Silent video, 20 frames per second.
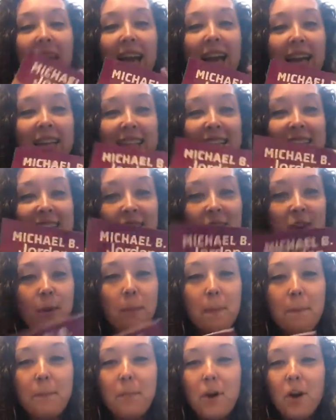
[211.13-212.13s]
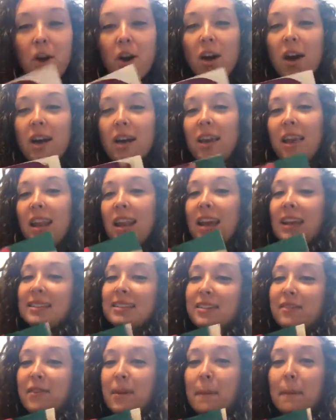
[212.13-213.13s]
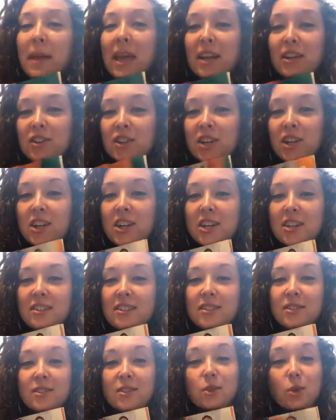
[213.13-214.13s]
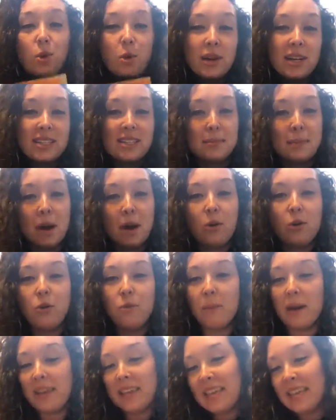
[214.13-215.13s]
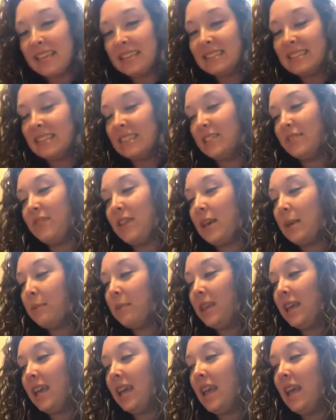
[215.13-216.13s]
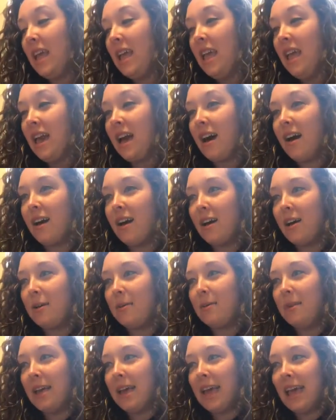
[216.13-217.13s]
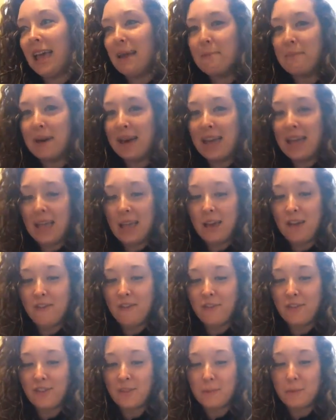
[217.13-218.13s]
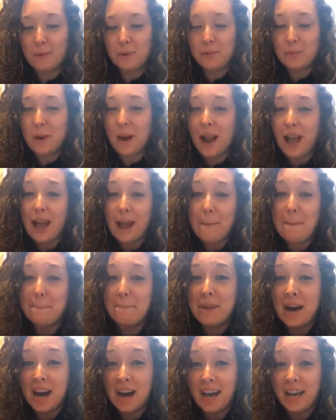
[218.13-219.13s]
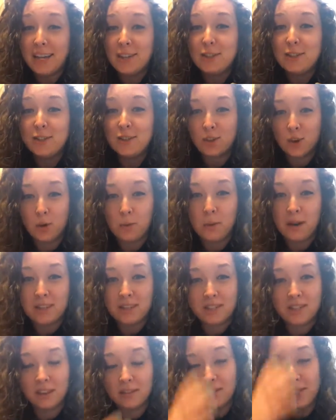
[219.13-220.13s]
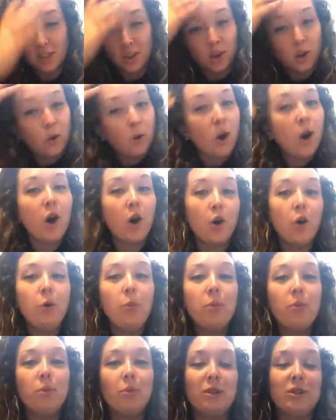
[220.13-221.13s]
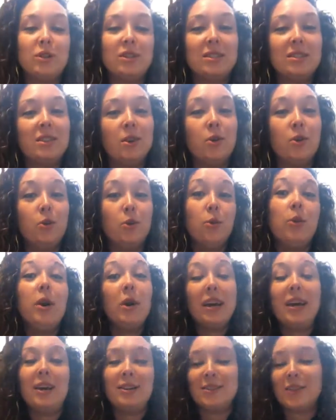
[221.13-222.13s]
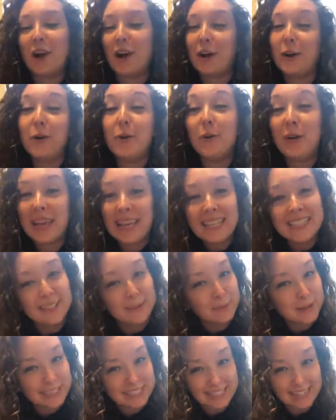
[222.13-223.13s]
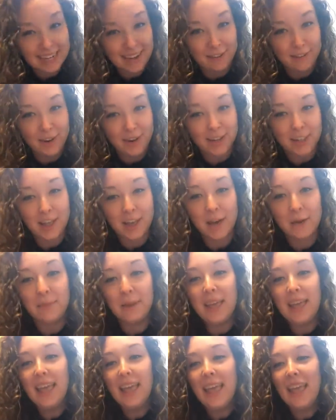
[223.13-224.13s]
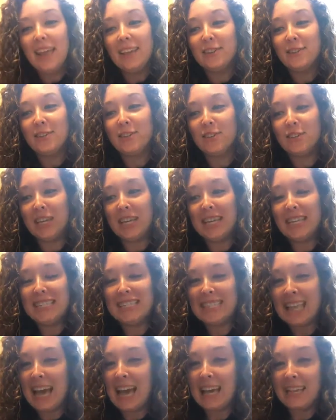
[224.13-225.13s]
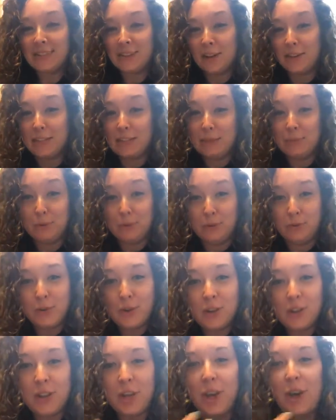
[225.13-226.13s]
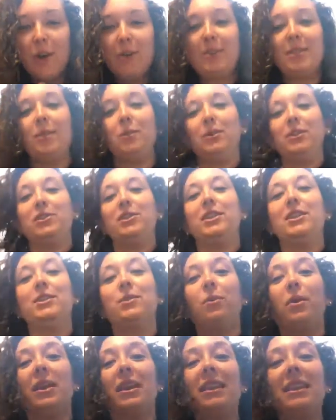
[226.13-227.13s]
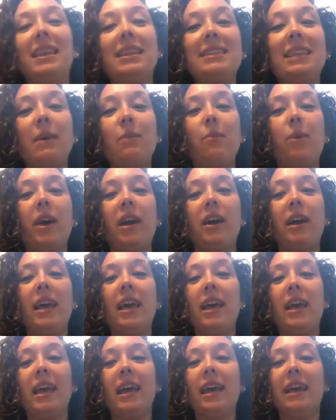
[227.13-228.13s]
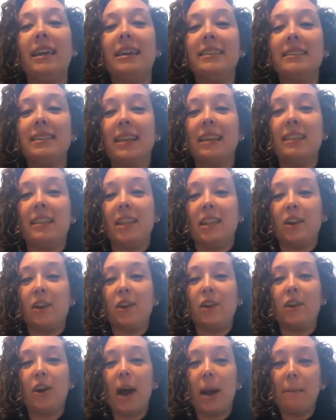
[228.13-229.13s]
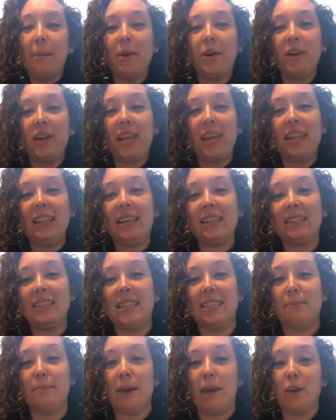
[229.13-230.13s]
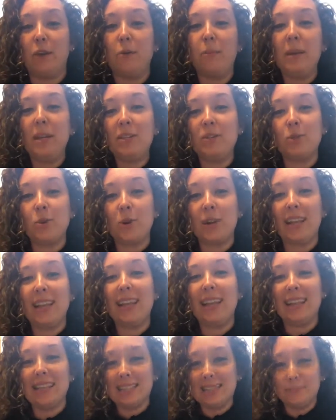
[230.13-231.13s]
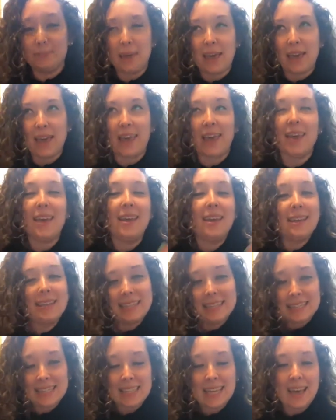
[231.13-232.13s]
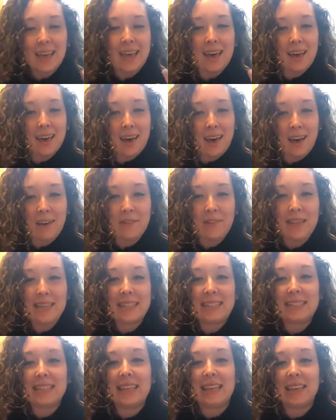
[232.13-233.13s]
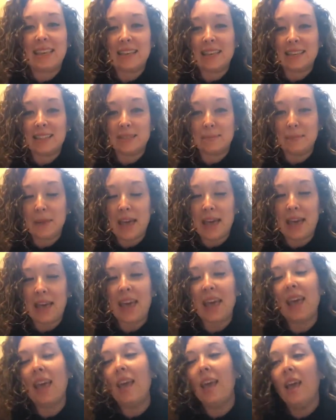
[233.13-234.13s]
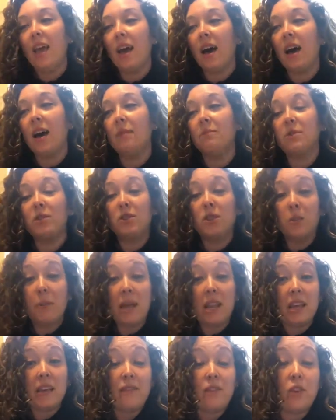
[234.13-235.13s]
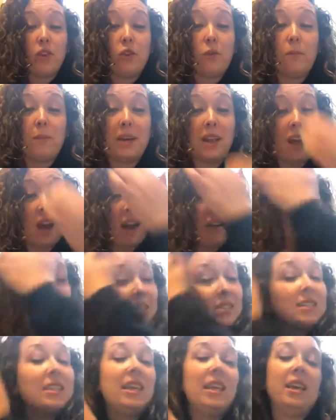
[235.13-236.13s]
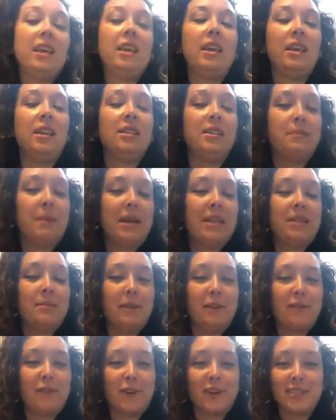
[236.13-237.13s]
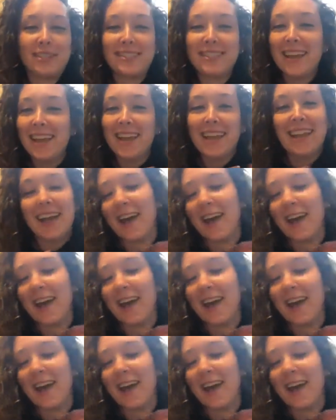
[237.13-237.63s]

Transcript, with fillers: I got this little book and it has different pictures and stories about who Mike is and his family. Um, but for the most part, I buy so much stuff. So Hope, which is who, sorry, who is the president of our club, she designs all these beautiful clothes, which is one of the things I'm wearing. It's a little crop hoodie that says Michael B. Jordan is Bay obviously he is Bay um, to so many of you, but obviously he's Bay to me first.